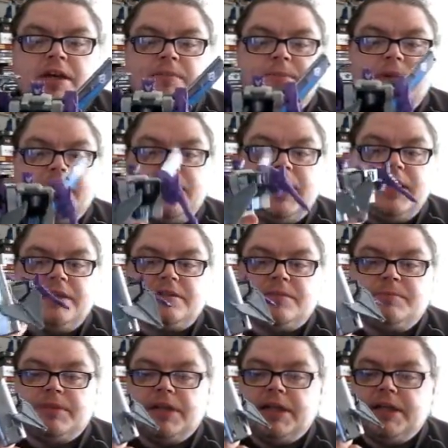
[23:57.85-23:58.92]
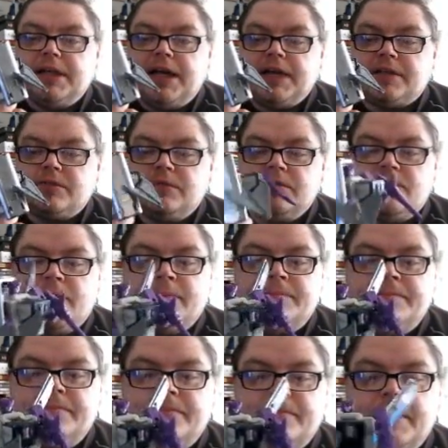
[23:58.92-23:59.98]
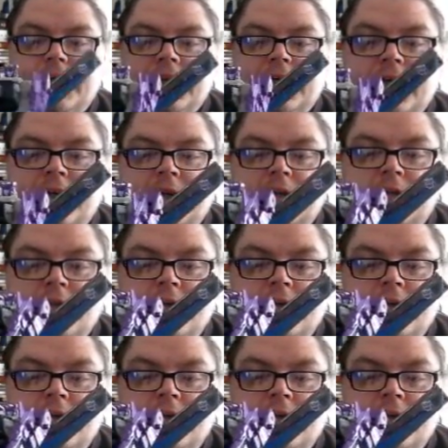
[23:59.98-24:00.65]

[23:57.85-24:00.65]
but yeah, he's complete. I do love him. Yeah,